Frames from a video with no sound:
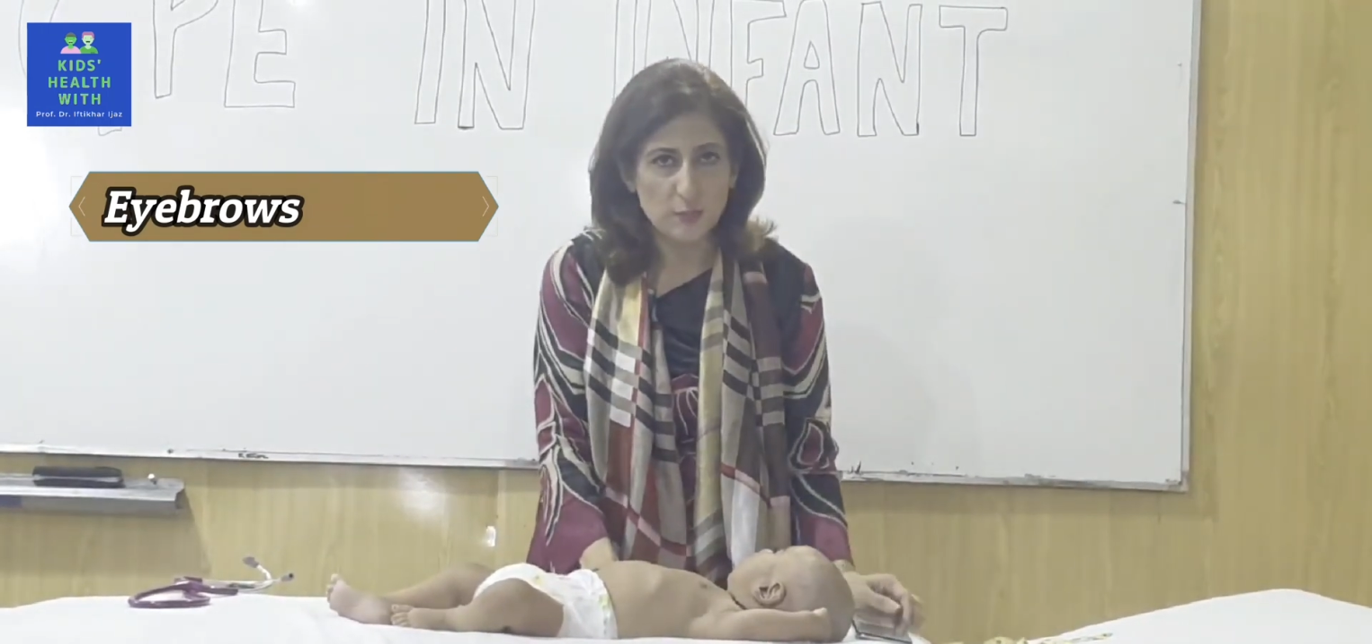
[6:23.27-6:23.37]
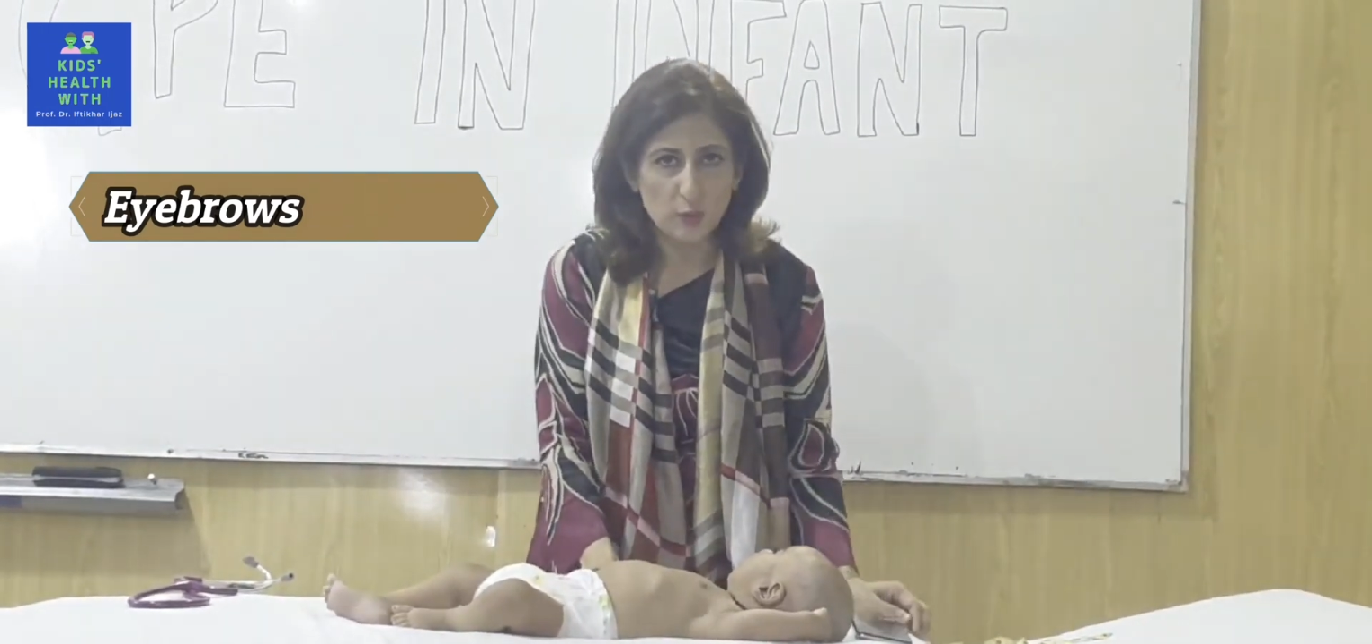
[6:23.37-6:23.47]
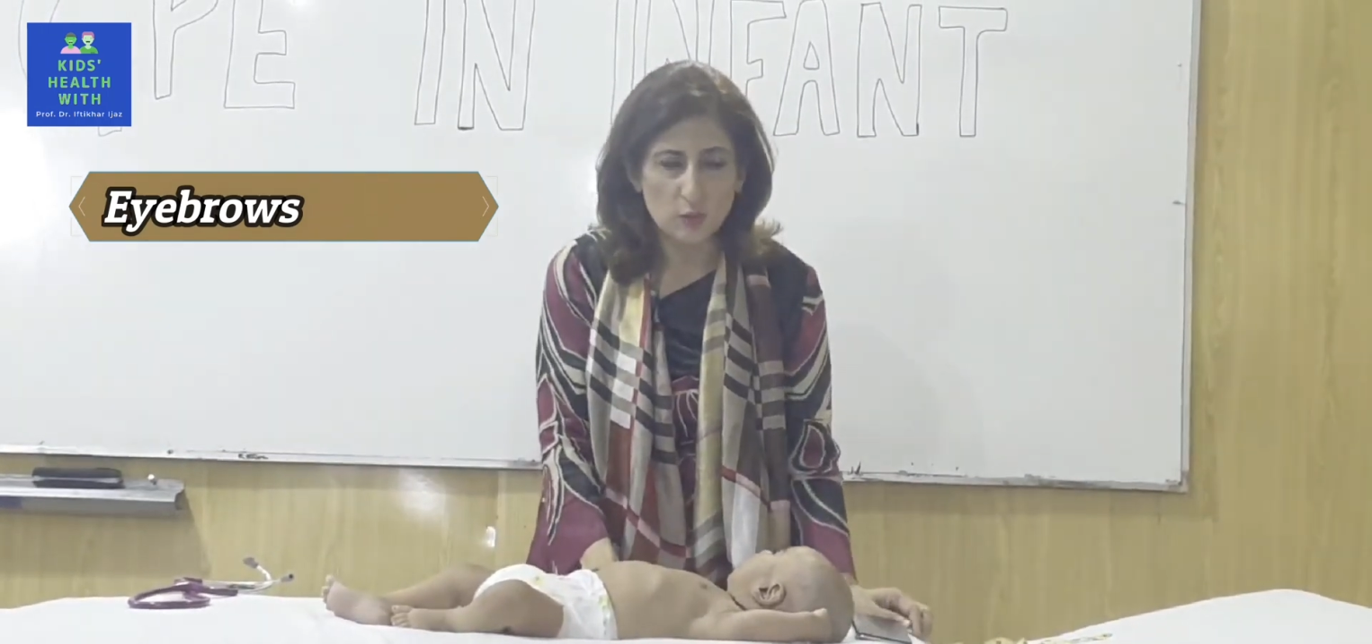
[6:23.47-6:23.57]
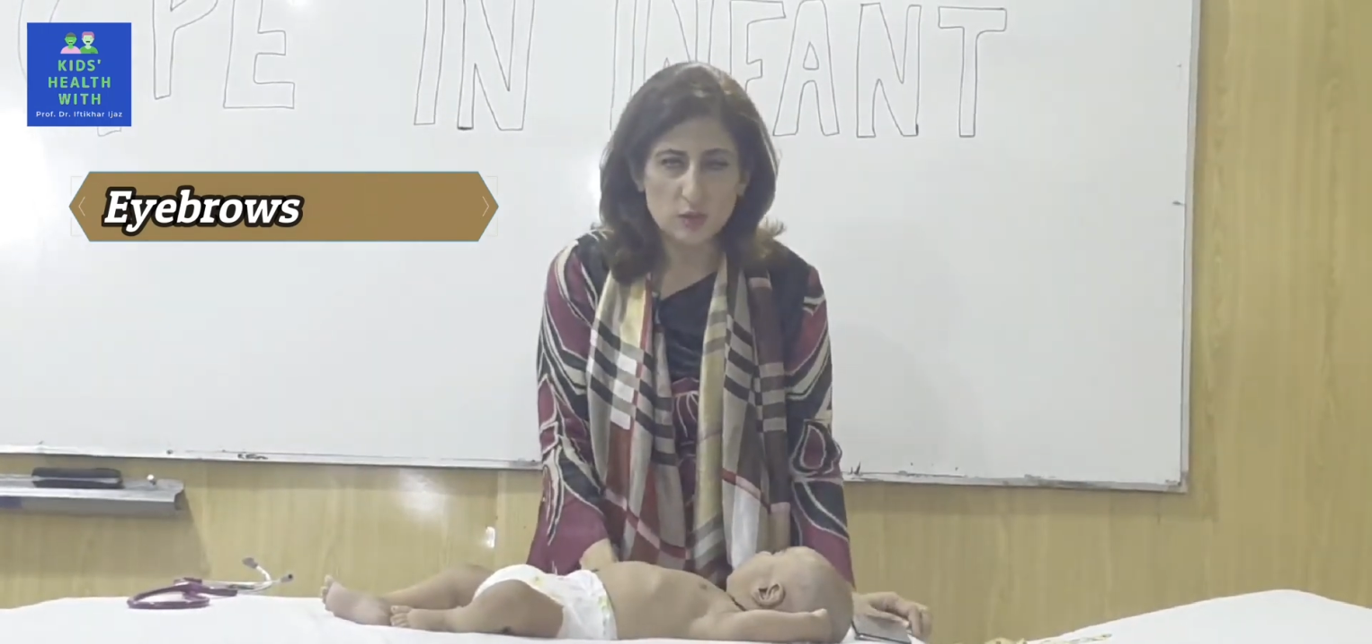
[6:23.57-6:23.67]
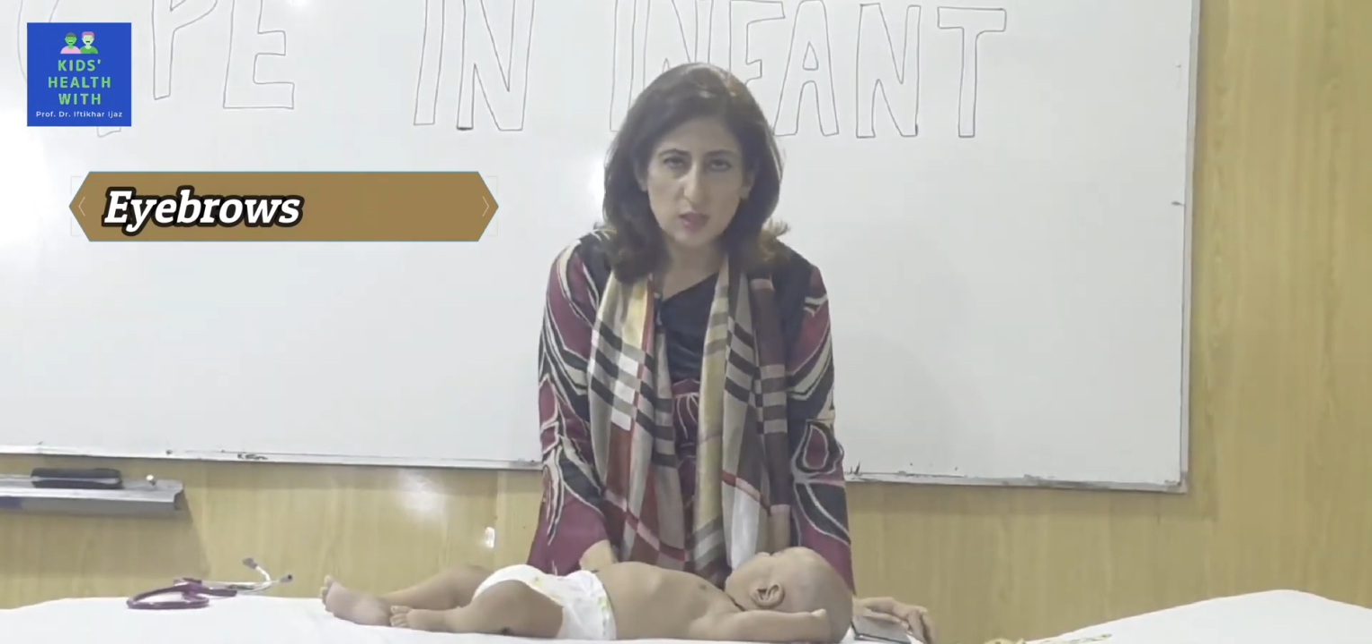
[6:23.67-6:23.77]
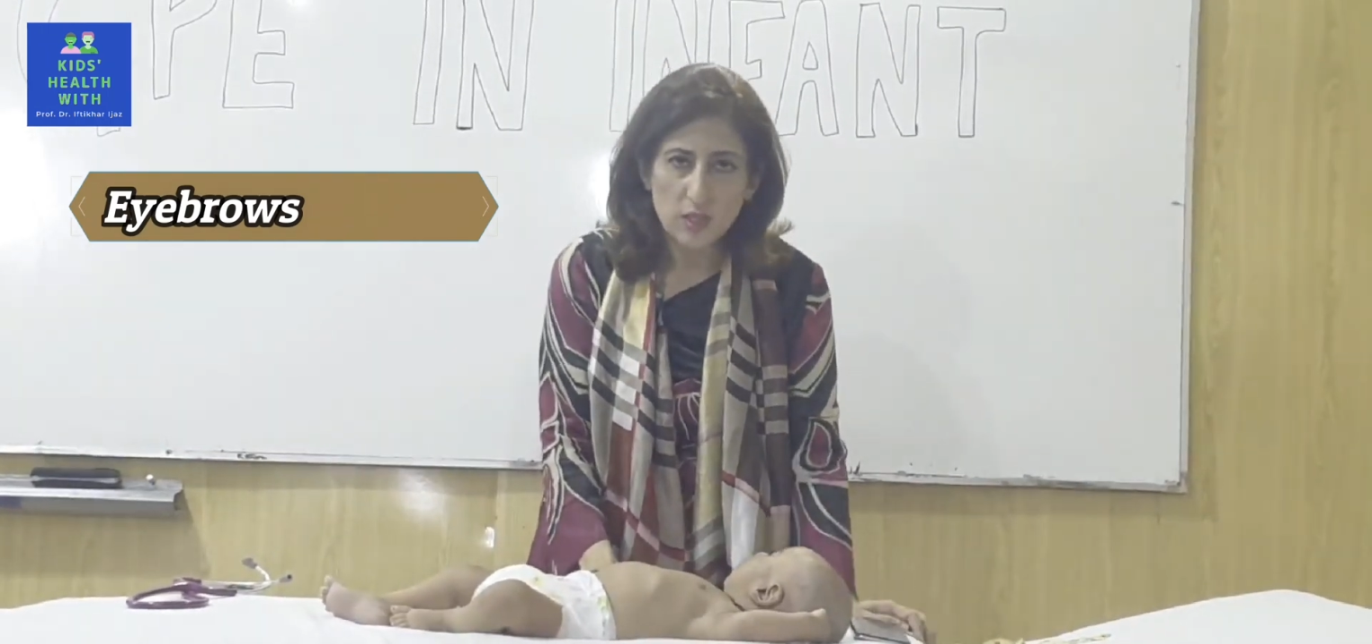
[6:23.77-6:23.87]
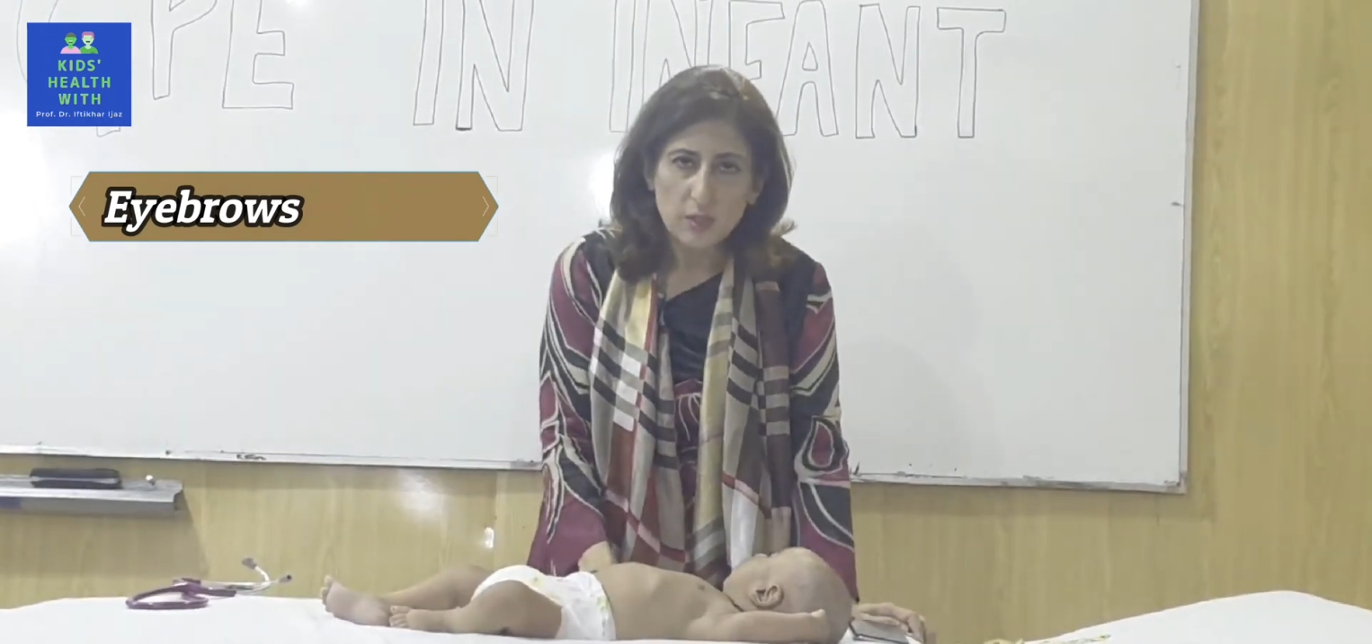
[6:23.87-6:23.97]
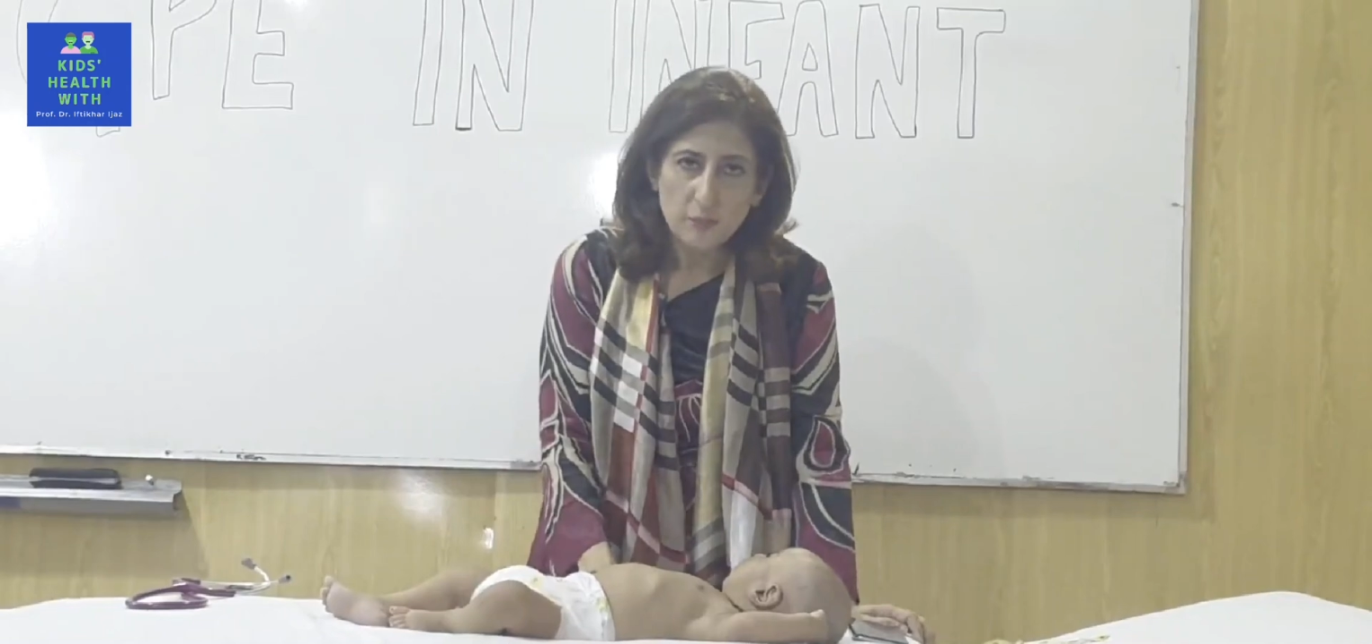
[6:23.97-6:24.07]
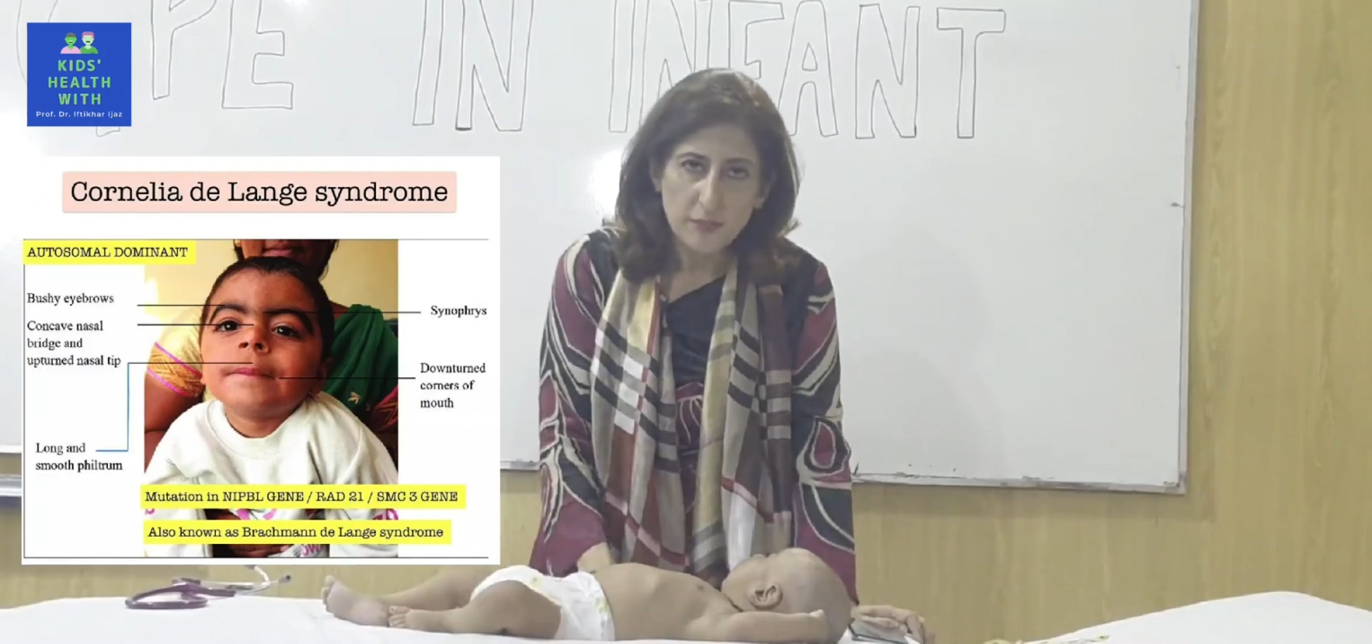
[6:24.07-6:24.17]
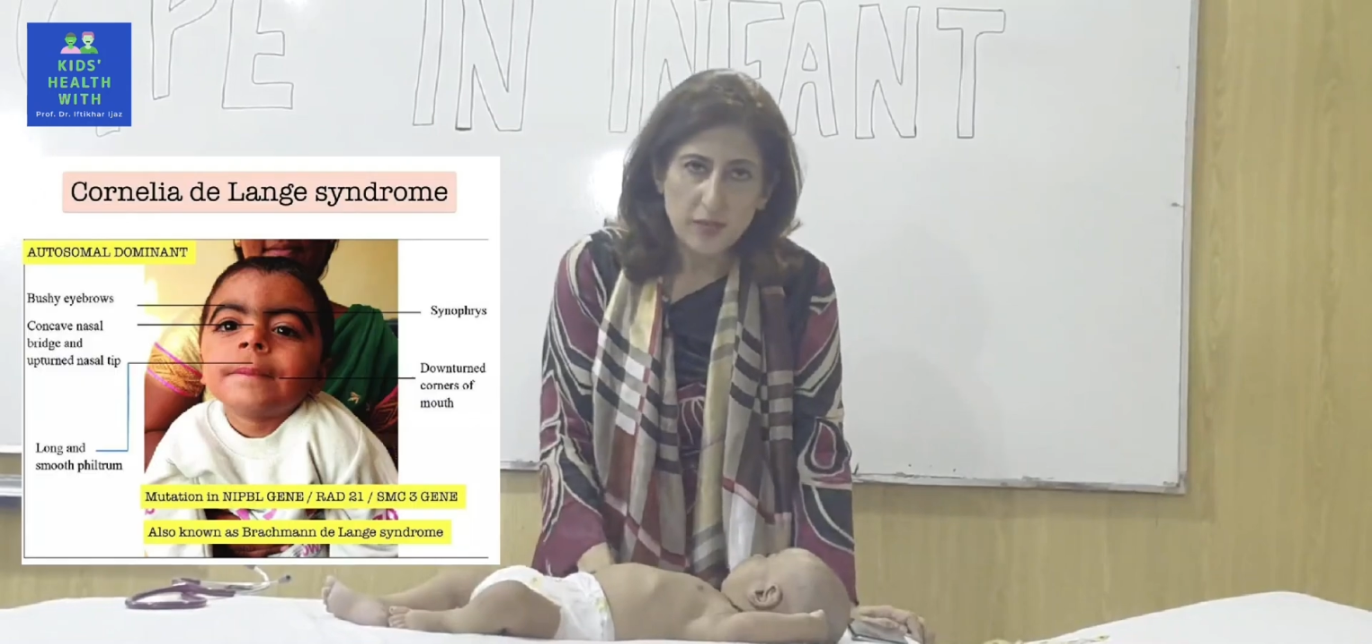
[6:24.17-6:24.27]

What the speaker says: eyebrows